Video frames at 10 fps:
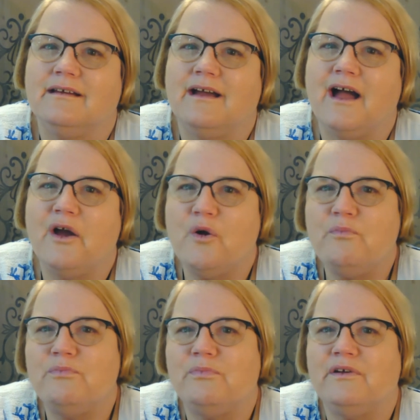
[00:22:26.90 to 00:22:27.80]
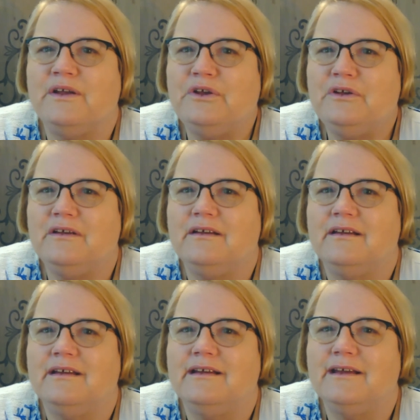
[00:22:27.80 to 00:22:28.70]
I hope
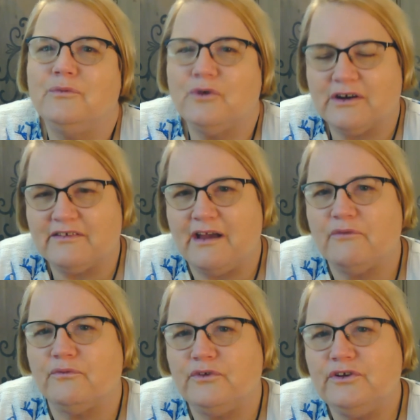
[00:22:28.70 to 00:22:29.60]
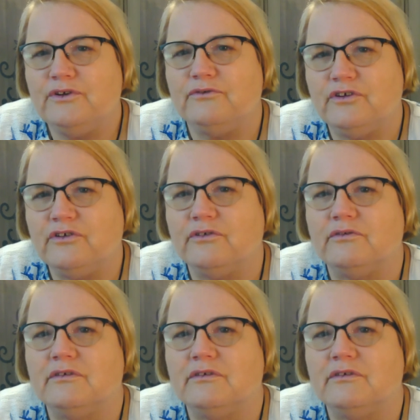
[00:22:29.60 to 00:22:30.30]
it works out for you too.